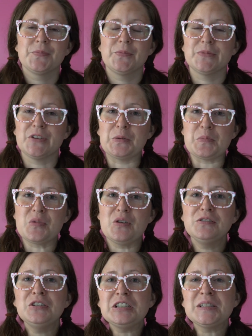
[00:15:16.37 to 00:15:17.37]
So
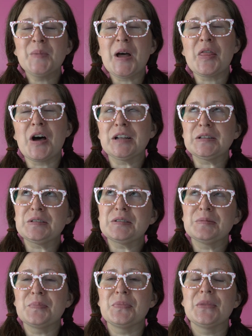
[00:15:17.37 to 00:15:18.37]
those are just my thoughts.
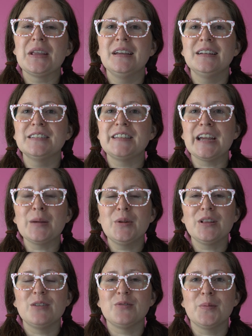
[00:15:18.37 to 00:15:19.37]
Take them or
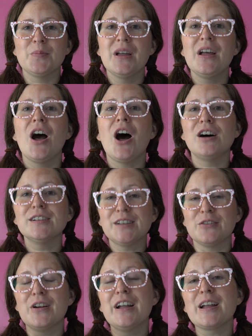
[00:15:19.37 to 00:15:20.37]
leave them.
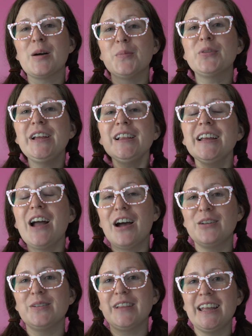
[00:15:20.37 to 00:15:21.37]
Also, completely
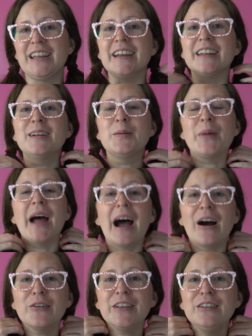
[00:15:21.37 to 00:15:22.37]
unrelated, but
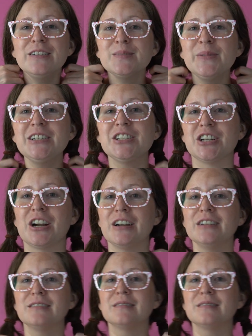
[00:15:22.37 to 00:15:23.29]
how cute is my shirt?